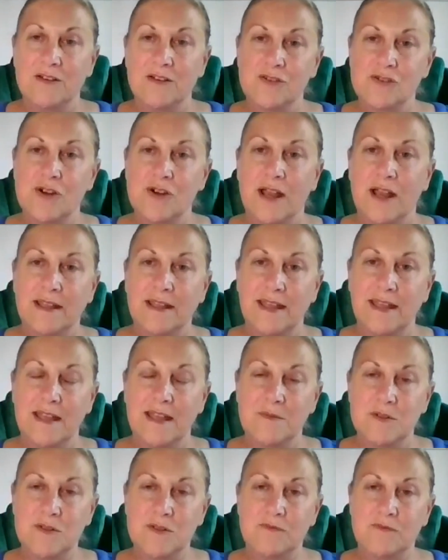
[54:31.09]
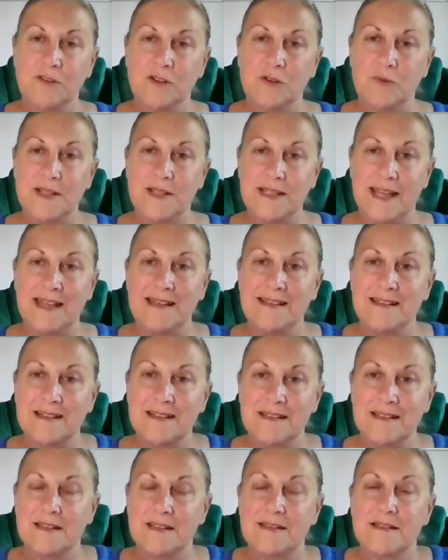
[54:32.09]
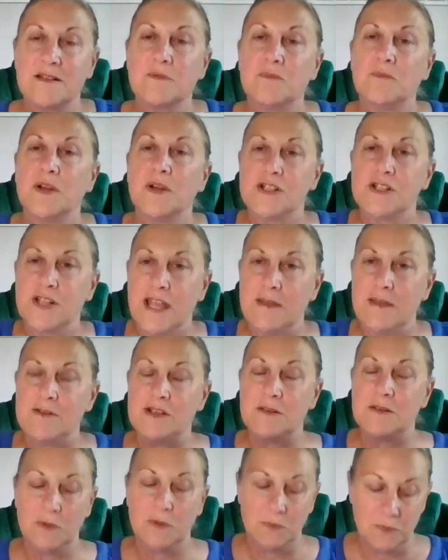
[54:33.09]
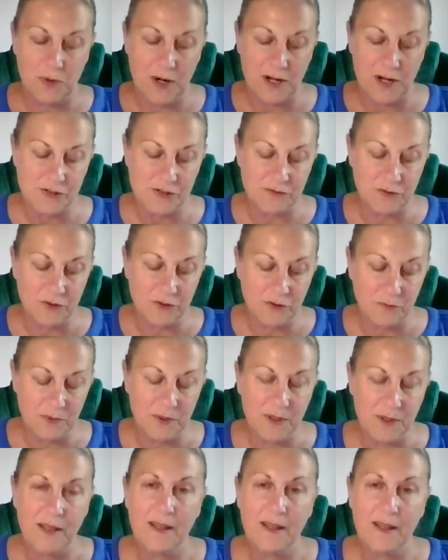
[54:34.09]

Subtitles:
and try and keep some fluid in your system, which keeps your blood pressure up.